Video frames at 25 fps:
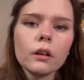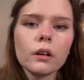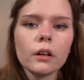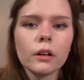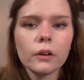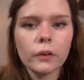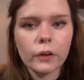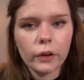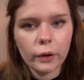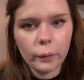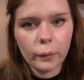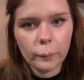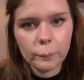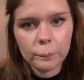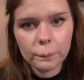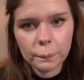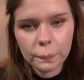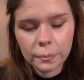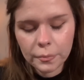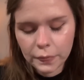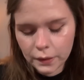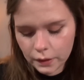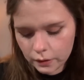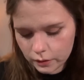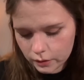Okay,
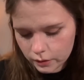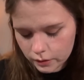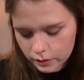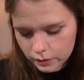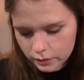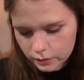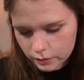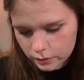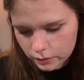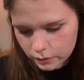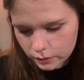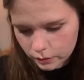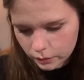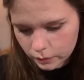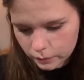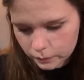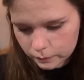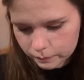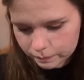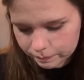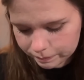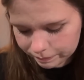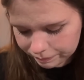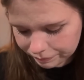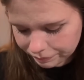so
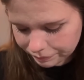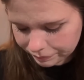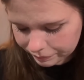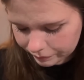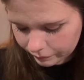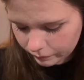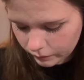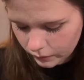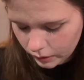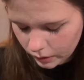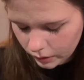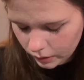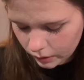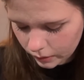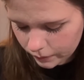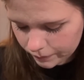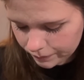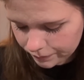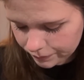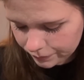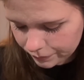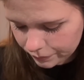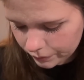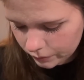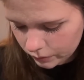yeah,
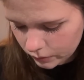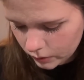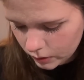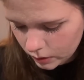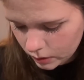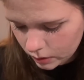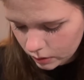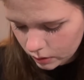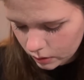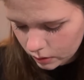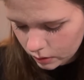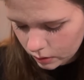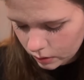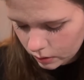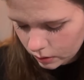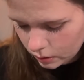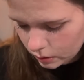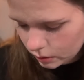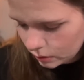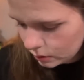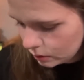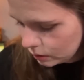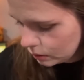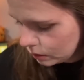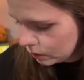
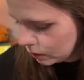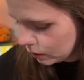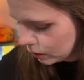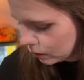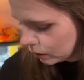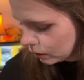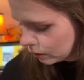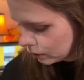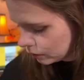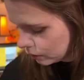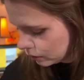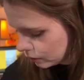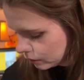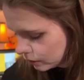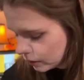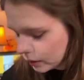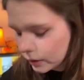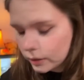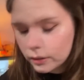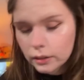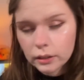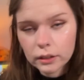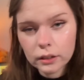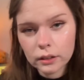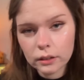I got a good
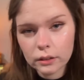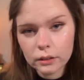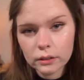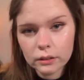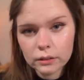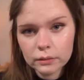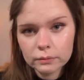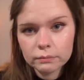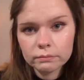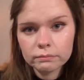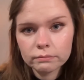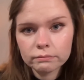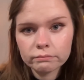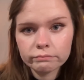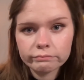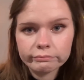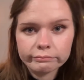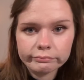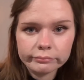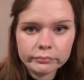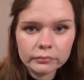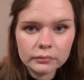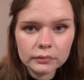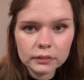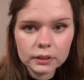idea
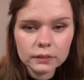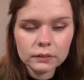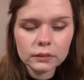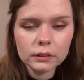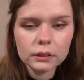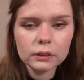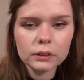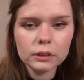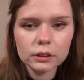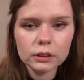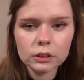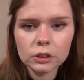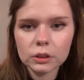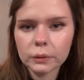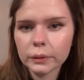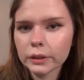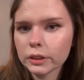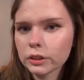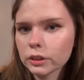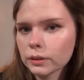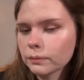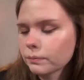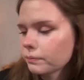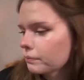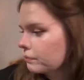of the
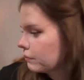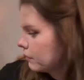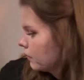situation.